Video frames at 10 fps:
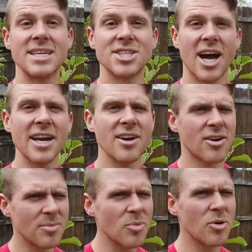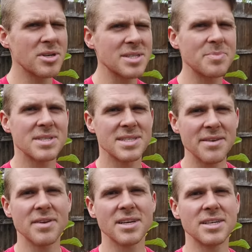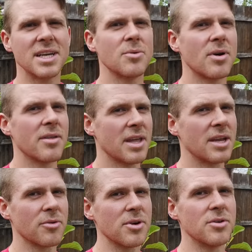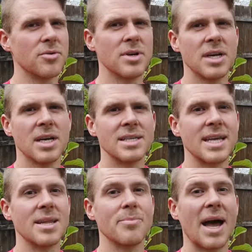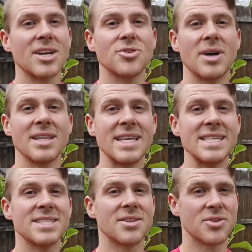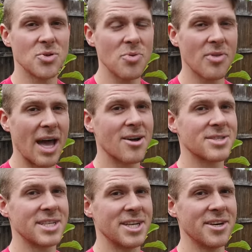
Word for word: Sea and China are more specifically where they grew, dating back to at least 2,000